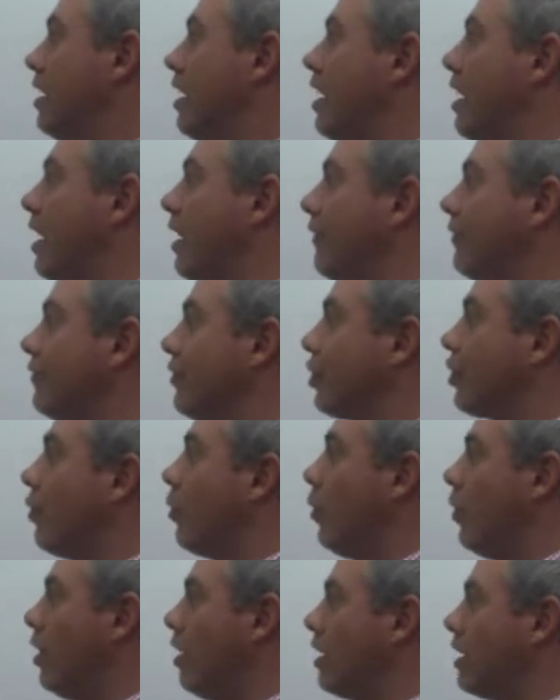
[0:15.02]
of the
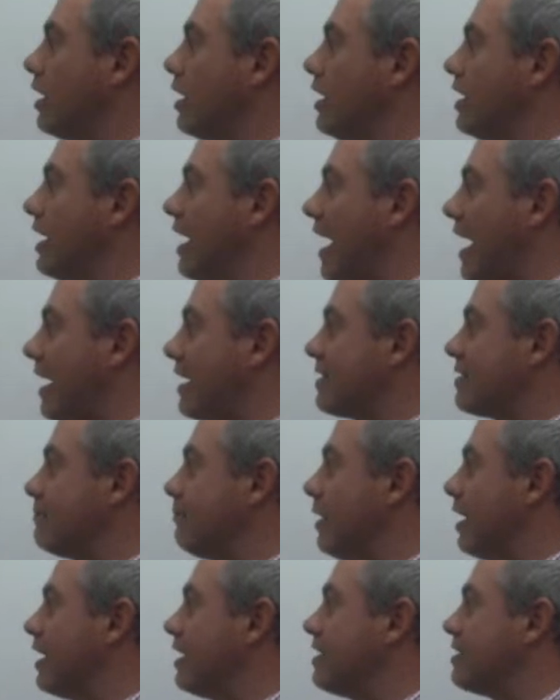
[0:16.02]
quantity x
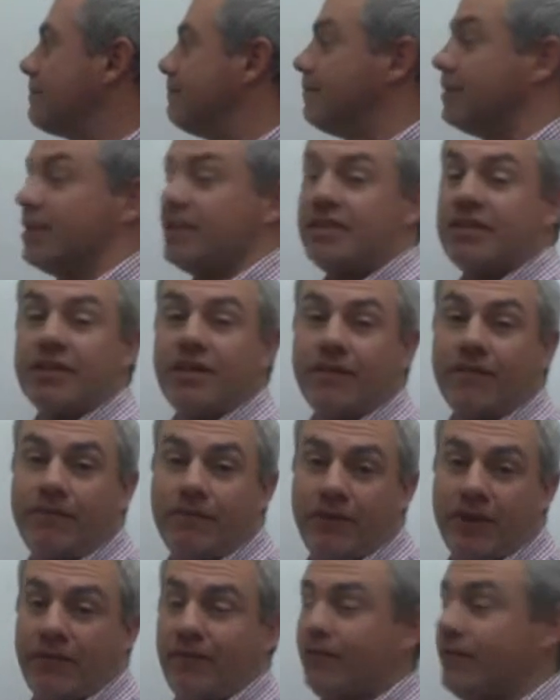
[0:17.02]
minus b to the
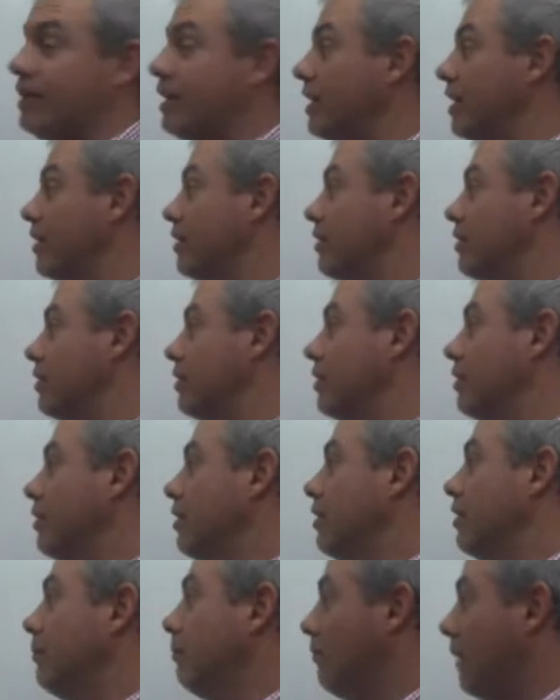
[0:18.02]
50th
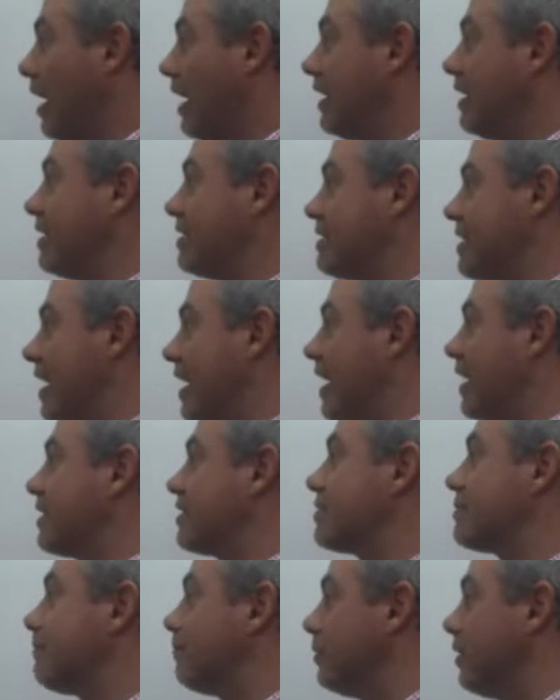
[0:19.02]
minus
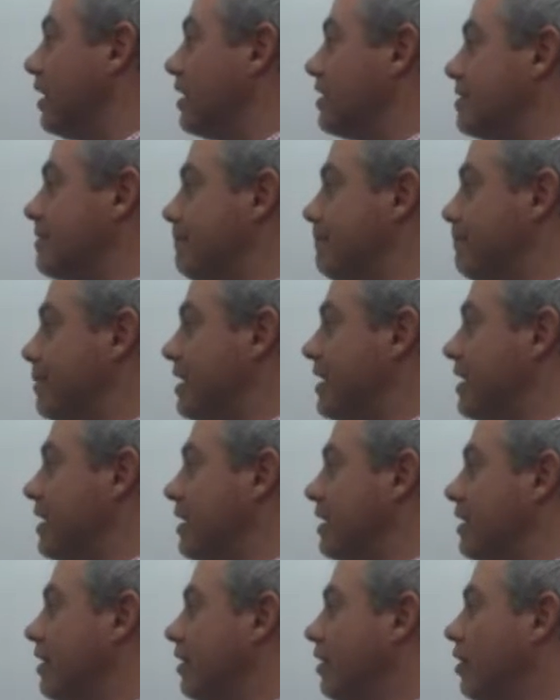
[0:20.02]
x plus
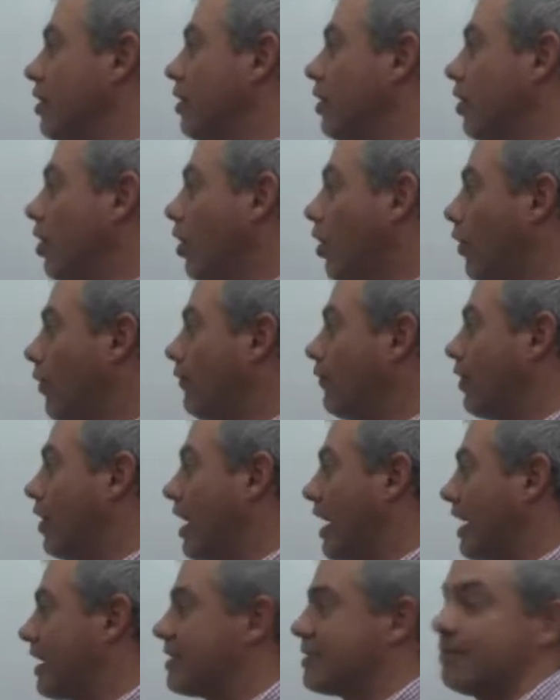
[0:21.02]
b over
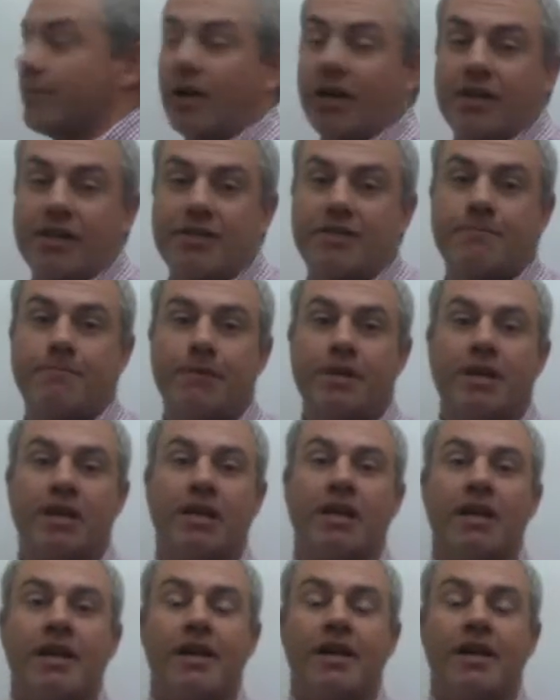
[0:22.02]
x minus b.